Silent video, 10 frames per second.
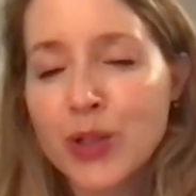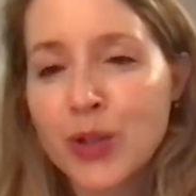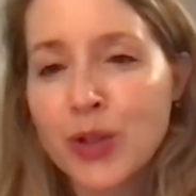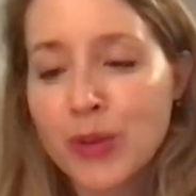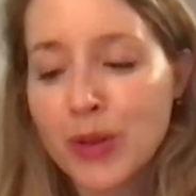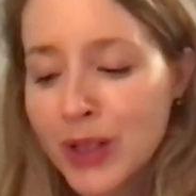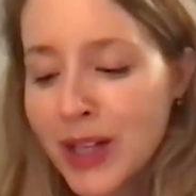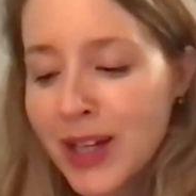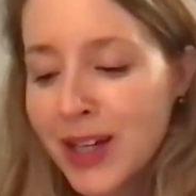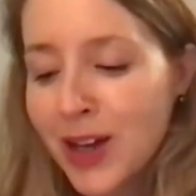enjoyable
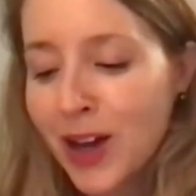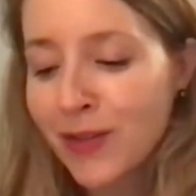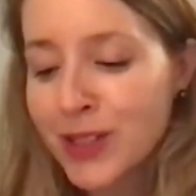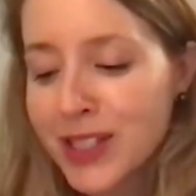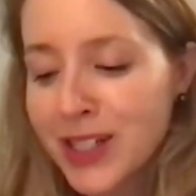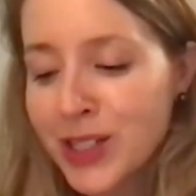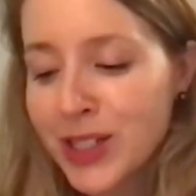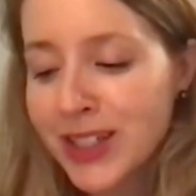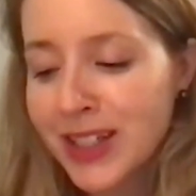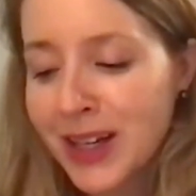
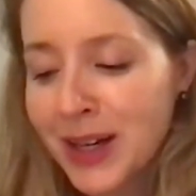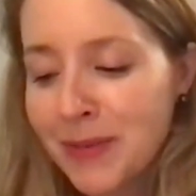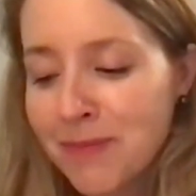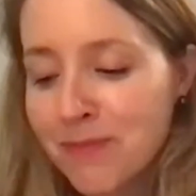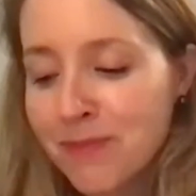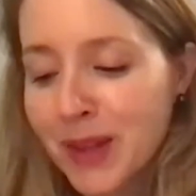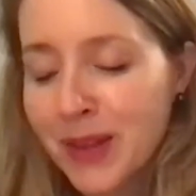conversation um,